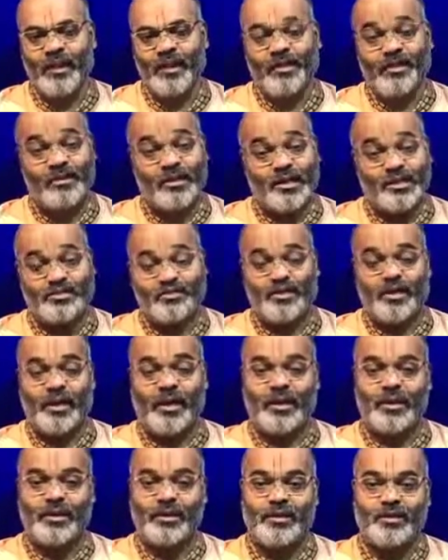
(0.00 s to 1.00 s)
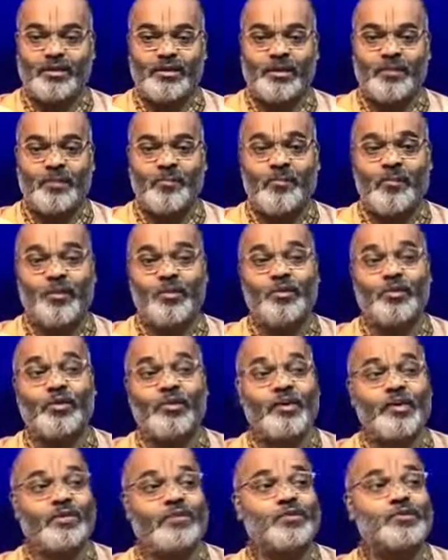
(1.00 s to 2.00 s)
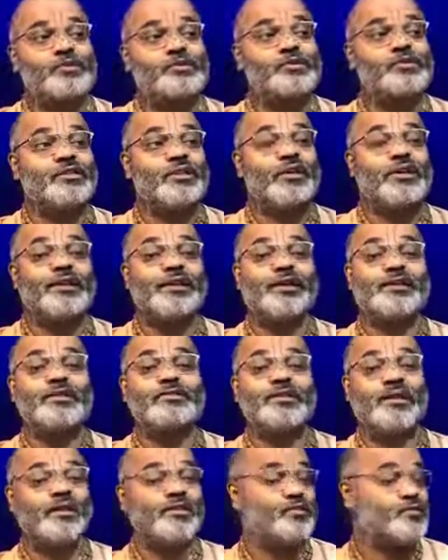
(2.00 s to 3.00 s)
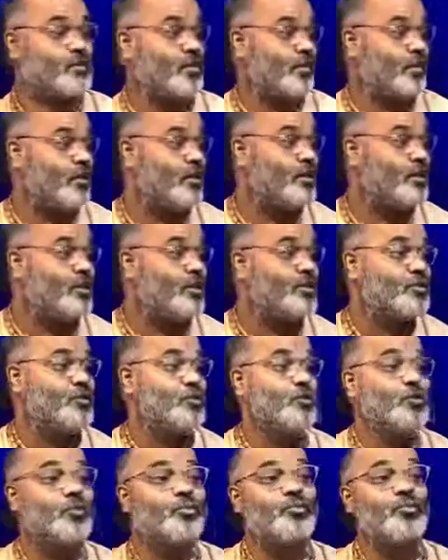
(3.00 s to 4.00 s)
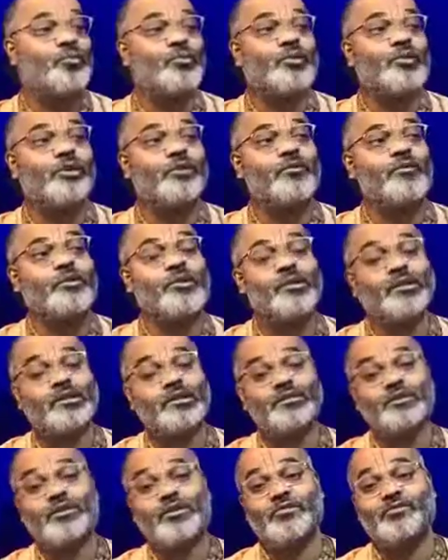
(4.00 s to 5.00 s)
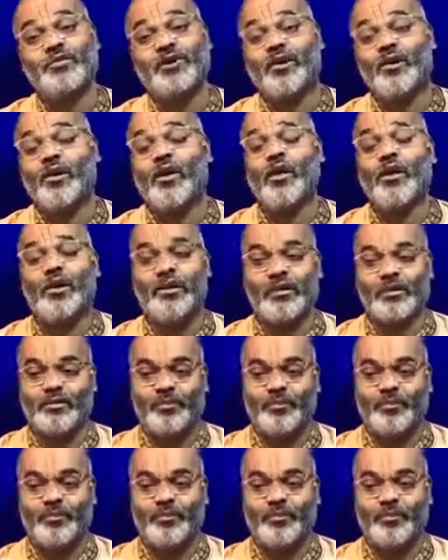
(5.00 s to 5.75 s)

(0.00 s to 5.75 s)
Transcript: That's why pure devotion descends only through pure devotees of the Lord.